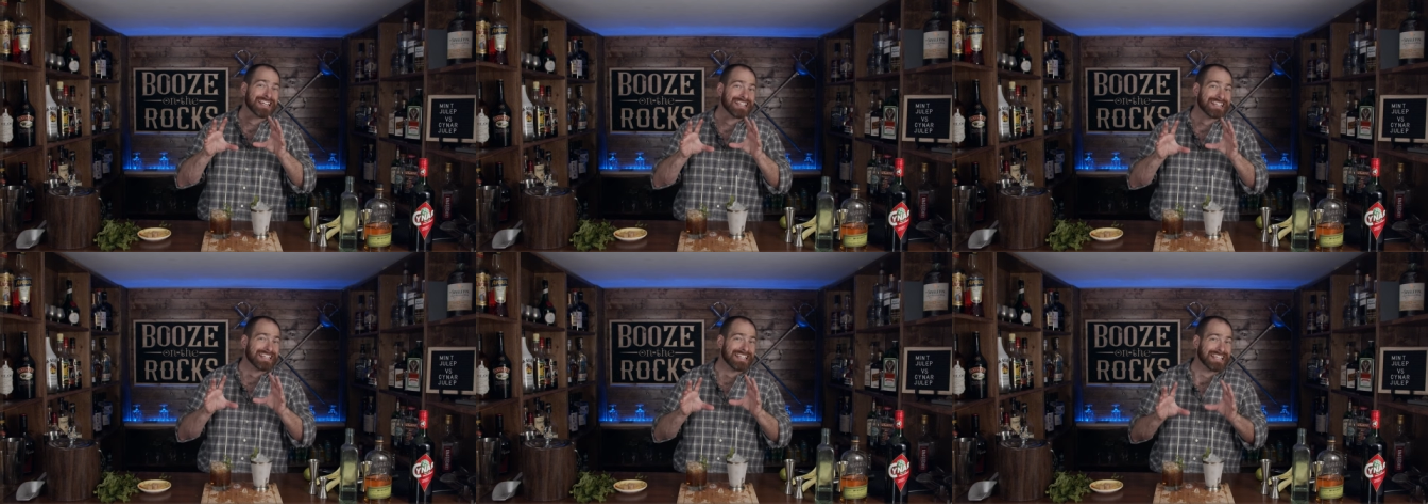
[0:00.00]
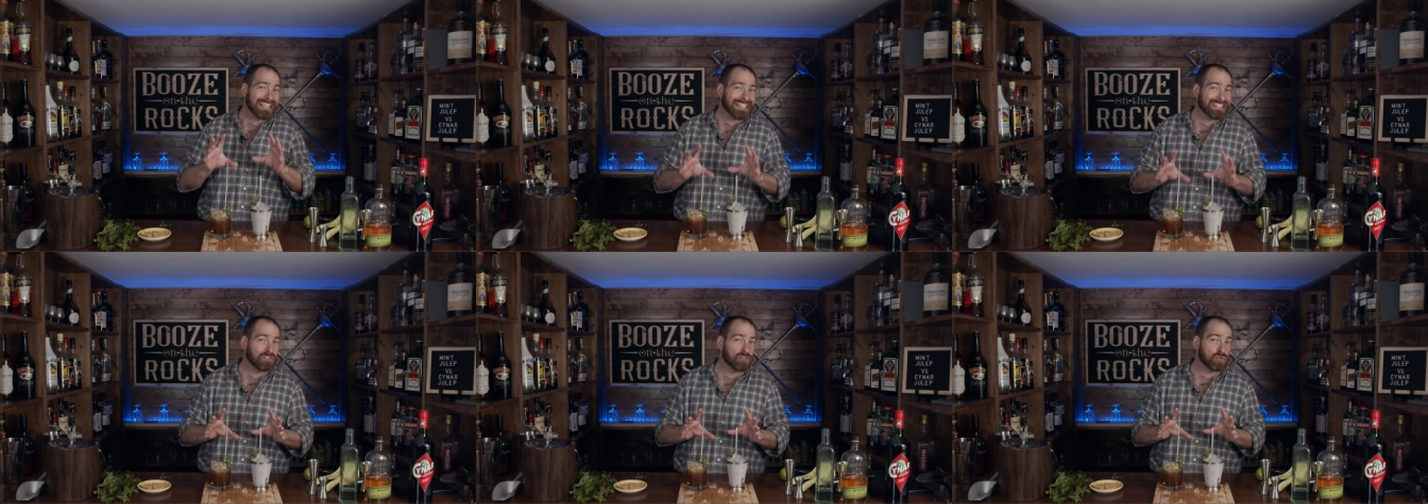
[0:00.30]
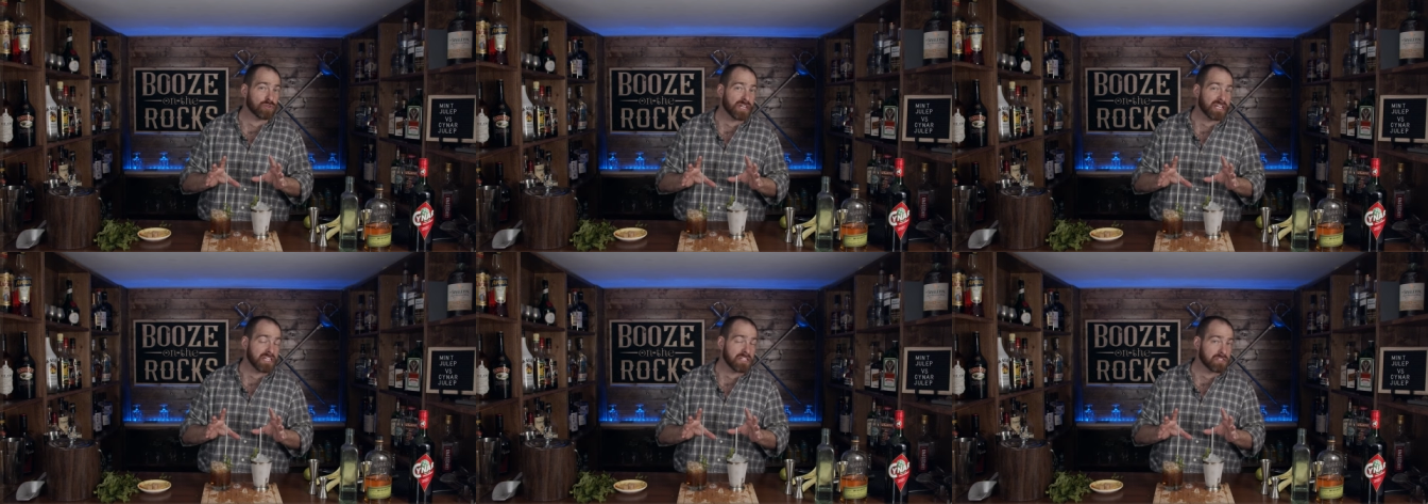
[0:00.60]
the
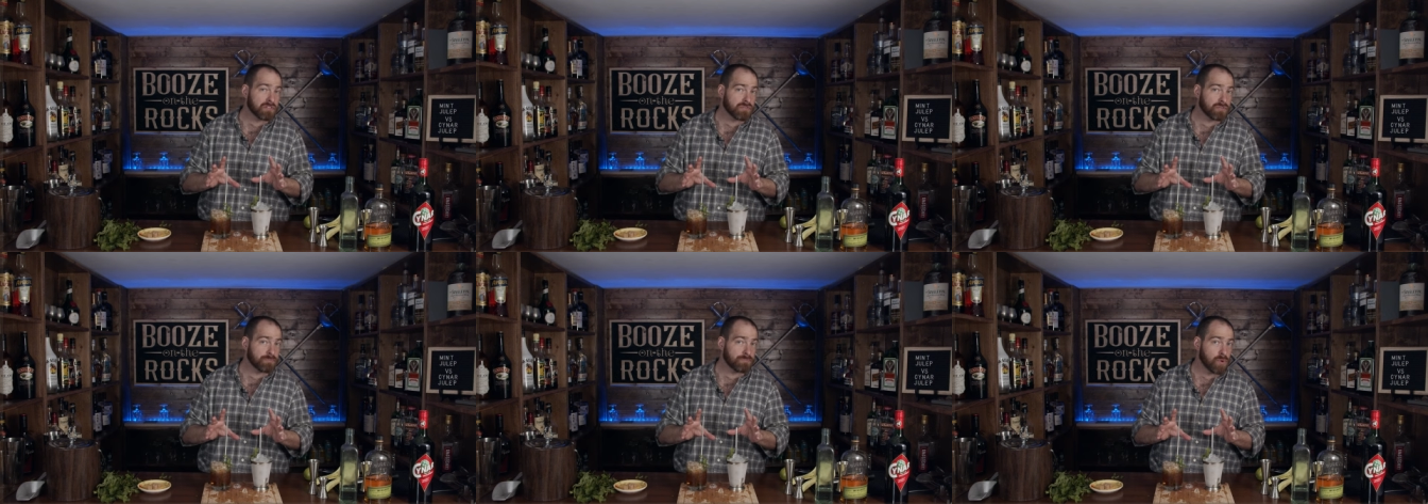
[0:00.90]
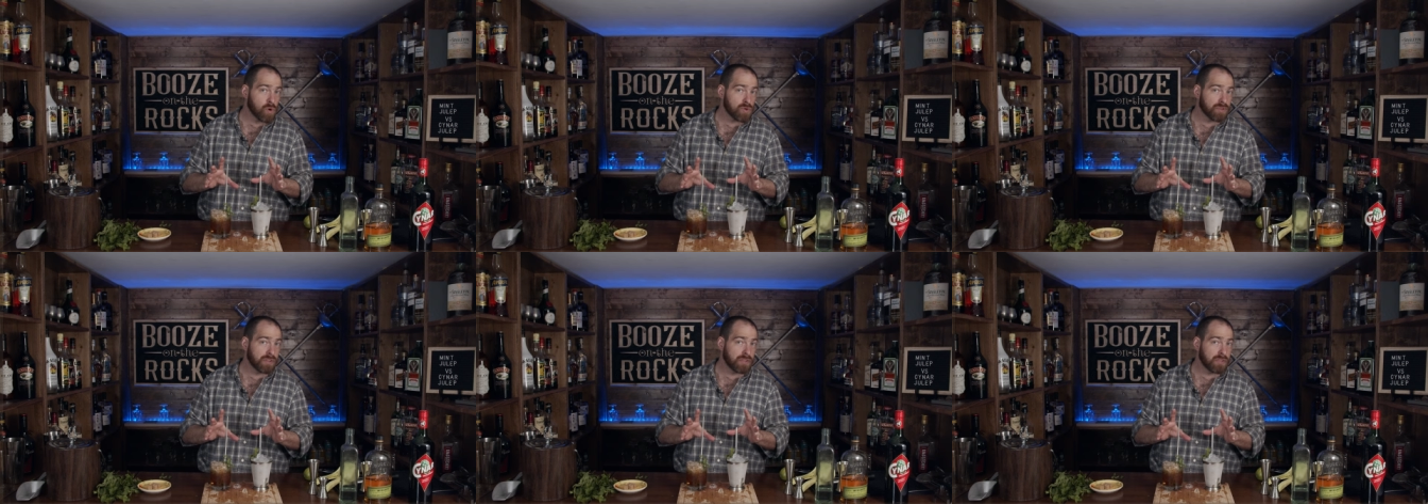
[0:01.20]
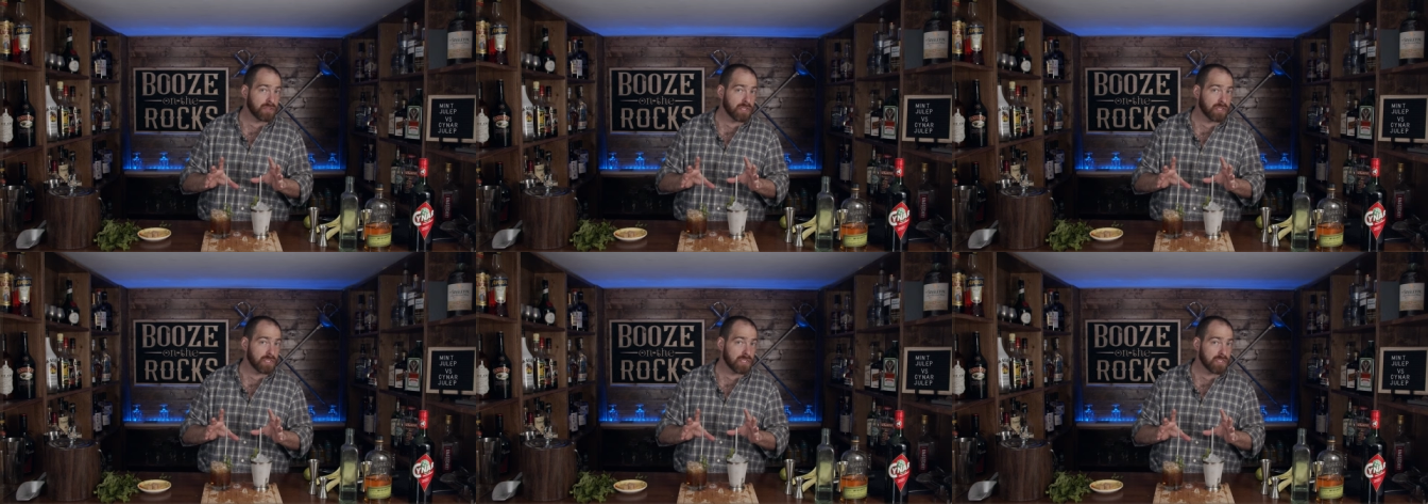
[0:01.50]
ingredients for both
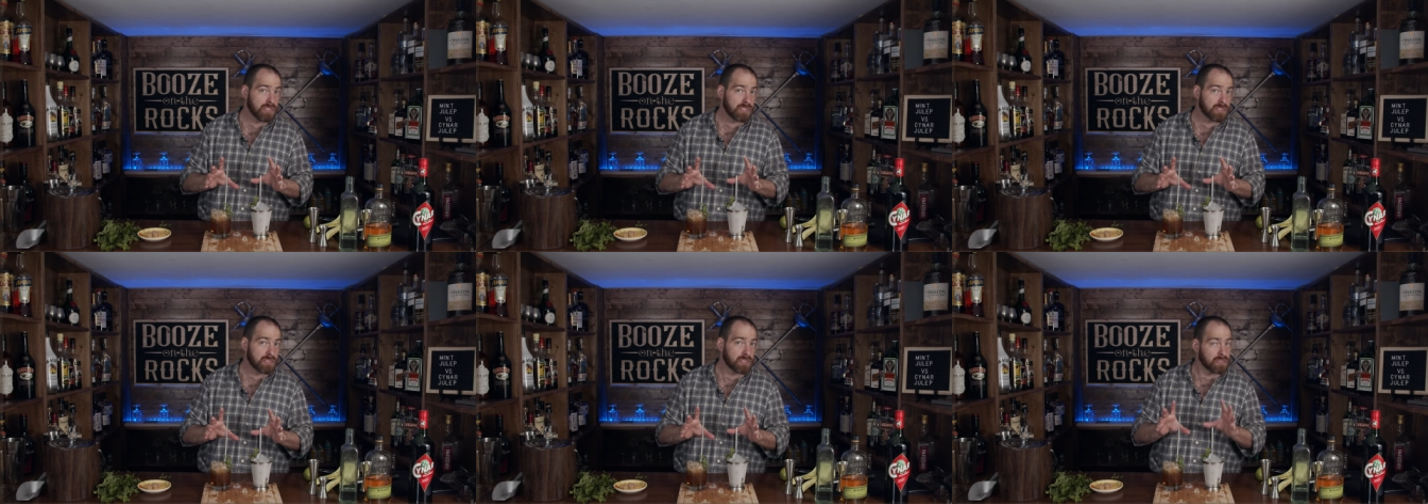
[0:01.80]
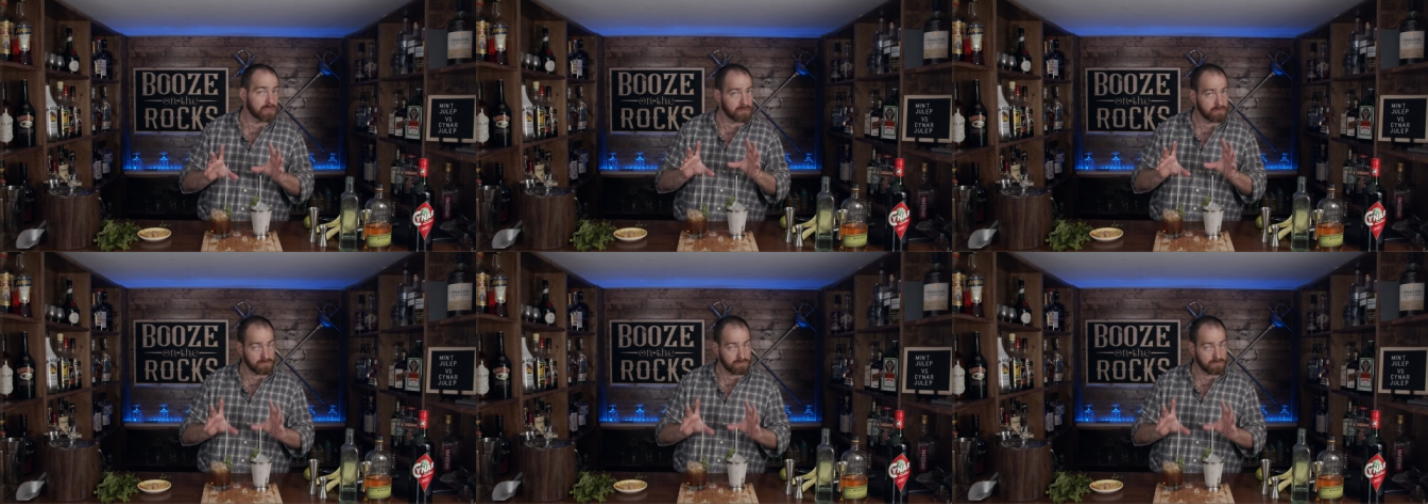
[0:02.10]
of these